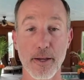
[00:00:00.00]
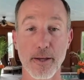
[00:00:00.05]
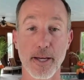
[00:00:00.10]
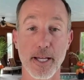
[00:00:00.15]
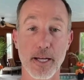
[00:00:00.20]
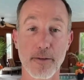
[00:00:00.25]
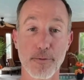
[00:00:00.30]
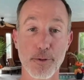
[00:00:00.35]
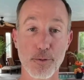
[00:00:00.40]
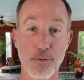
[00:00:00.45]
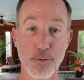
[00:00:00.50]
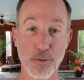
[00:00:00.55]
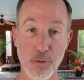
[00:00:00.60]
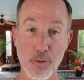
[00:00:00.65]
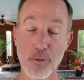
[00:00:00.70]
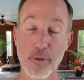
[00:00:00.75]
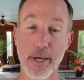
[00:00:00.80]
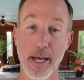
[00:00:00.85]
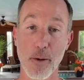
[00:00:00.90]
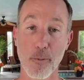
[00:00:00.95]
And if you do
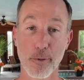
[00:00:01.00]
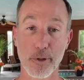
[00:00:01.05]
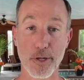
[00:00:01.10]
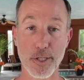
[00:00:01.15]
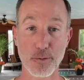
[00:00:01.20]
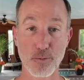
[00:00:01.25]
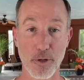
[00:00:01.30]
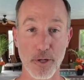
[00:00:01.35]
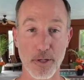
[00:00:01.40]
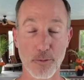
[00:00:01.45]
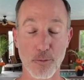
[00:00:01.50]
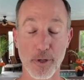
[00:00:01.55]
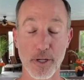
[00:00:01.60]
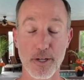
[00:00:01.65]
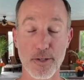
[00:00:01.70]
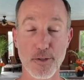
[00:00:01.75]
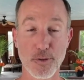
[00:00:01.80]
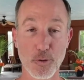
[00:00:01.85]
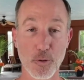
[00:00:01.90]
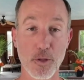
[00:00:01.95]
that, we're going to sweat, we're going to
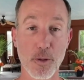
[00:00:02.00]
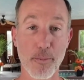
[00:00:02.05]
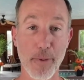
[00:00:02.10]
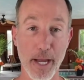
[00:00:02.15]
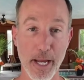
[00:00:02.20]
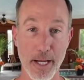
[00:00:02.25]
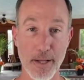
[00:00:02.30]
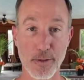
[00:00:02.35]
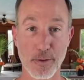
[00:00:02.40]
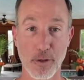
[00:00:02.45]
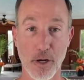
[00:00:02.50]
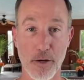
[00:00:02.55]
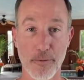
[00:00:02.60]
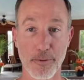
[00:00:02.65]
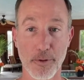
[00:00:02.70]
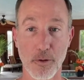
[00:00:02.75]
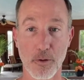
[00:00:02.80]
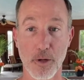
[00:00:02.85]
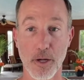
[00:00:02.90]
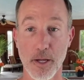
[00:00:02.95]
sue the pants off
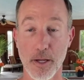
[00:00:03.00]
you."